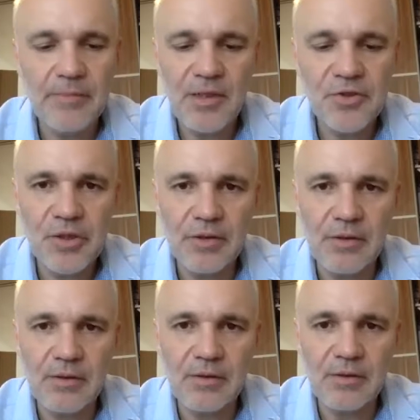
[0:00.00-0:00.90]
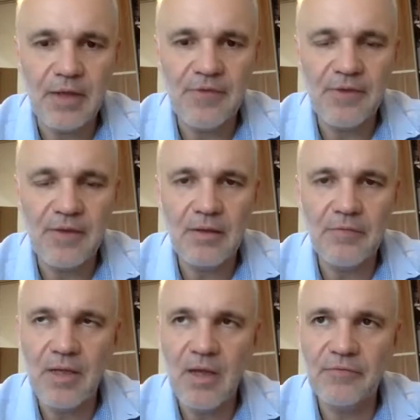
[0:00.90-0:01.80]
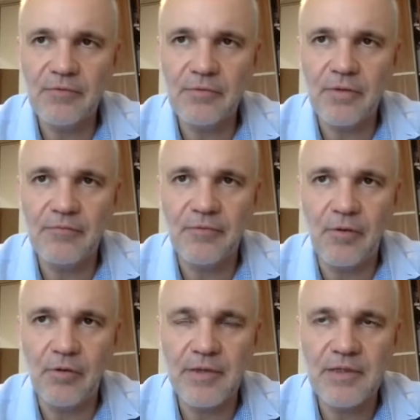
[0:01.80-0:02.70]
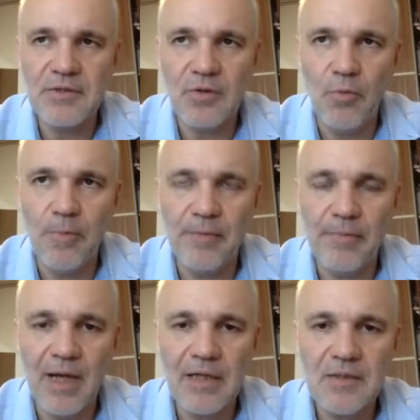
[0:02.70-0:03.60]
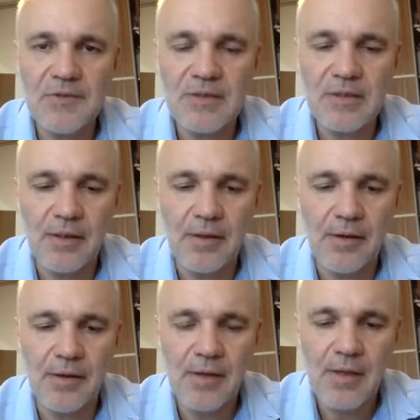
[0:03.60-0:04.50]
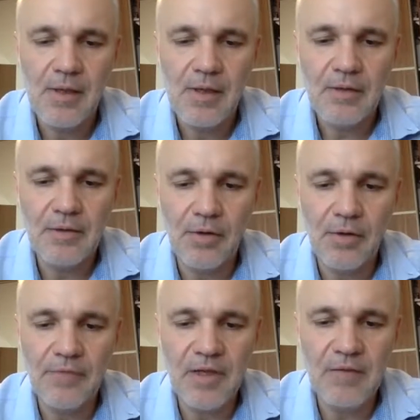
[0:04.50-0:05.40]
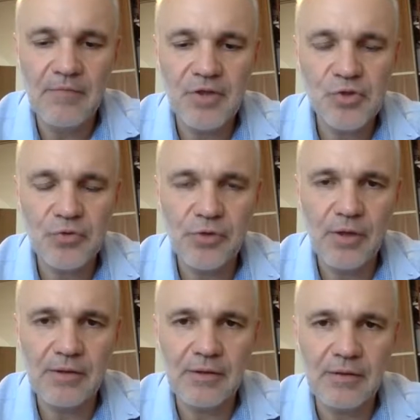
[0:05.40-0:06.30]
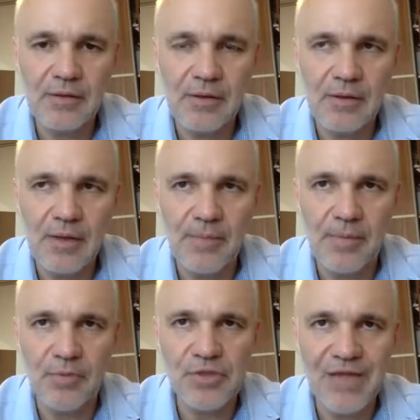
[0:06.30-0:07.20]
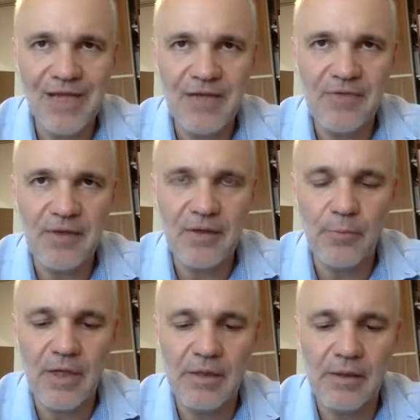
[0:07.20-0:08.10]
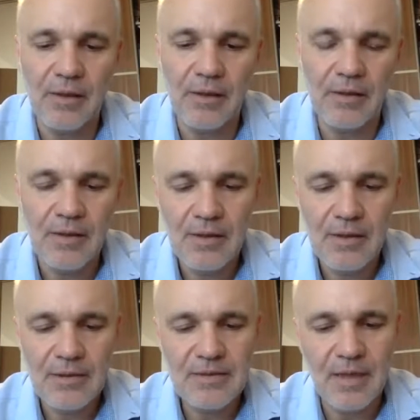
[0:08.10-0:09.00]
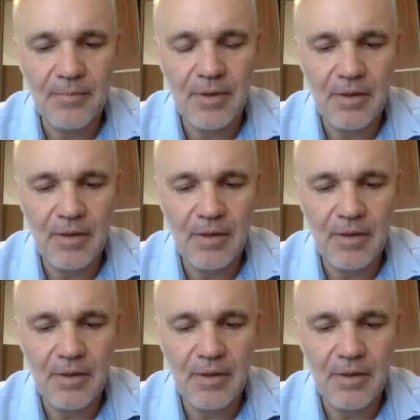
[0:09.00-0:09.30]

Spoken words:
mentioned, I think we have to have always open minds. You know, we should not approach anything with some